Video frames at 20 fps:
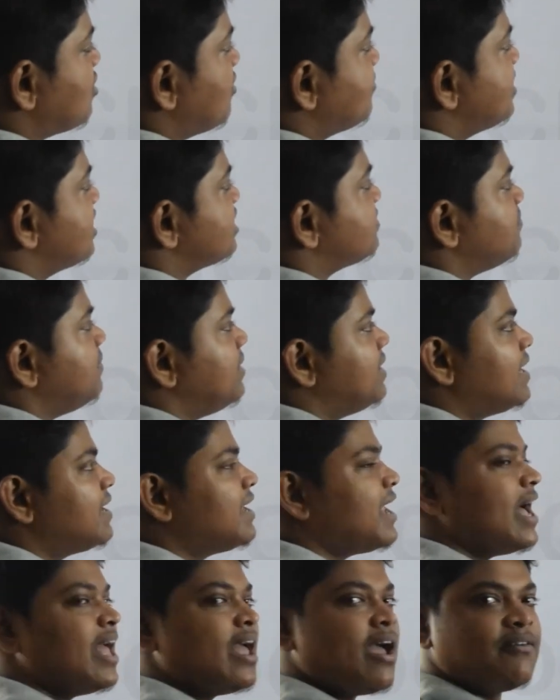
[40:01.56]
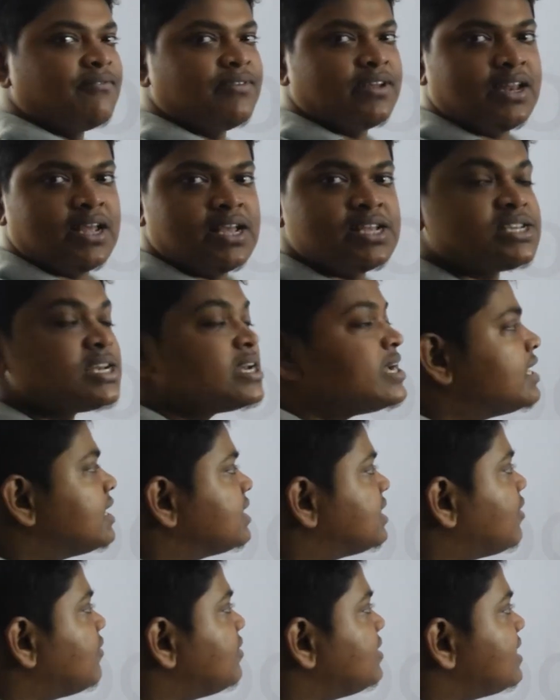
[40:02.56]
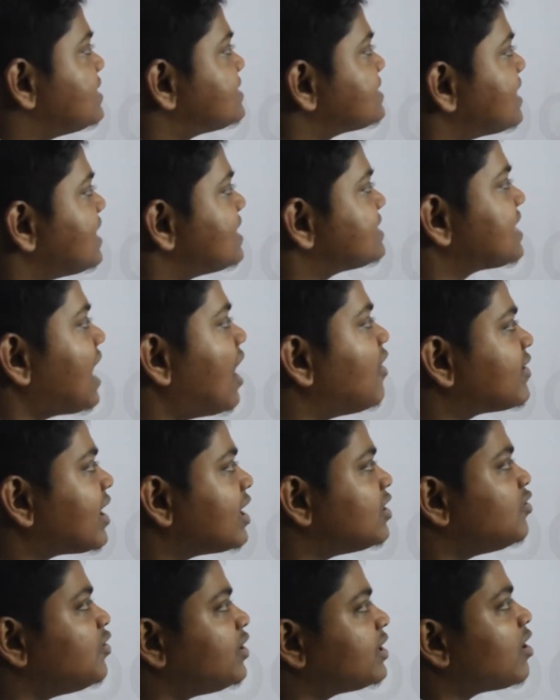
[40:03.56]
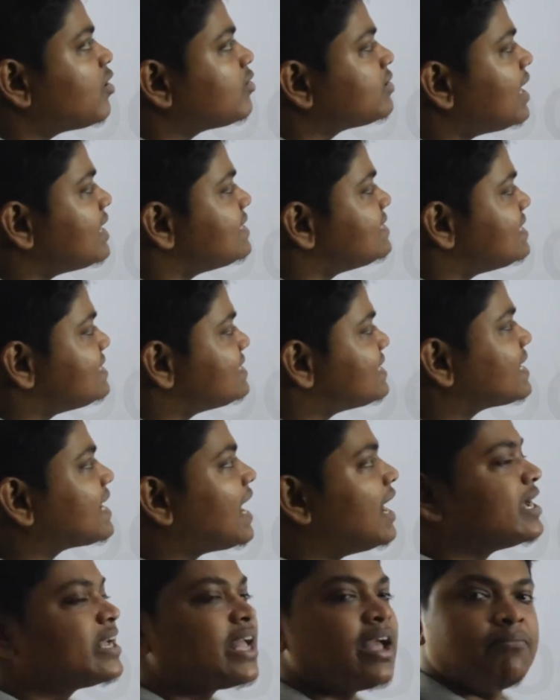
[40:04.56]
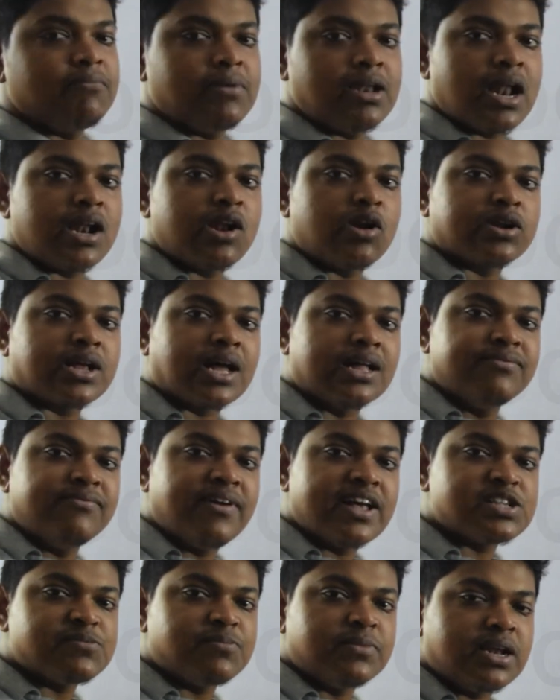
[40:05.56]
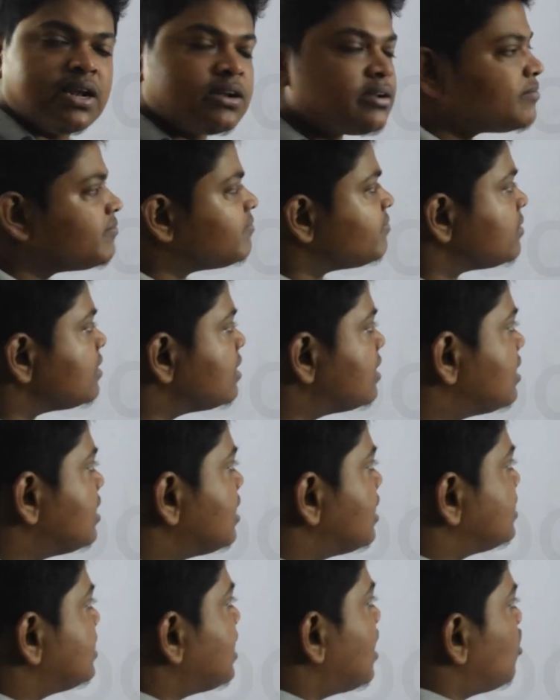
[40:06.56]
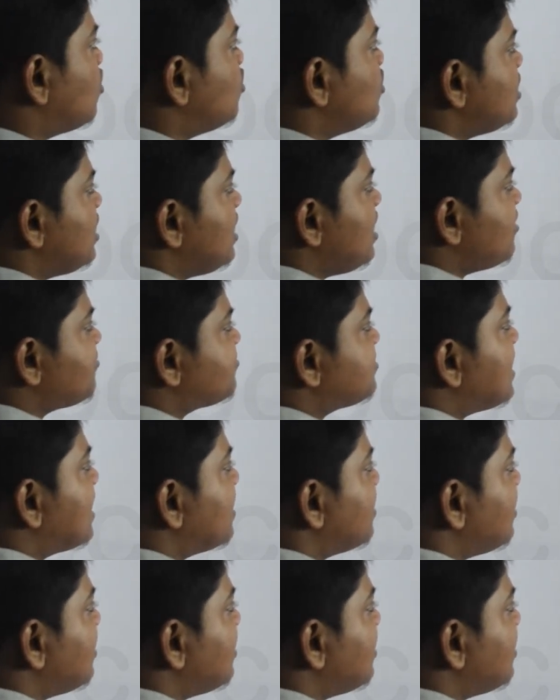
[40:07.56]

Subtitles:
of this mirror I have erased. Now in this case, how can you recognize this is a concave mirror or convex mirror? Now, if the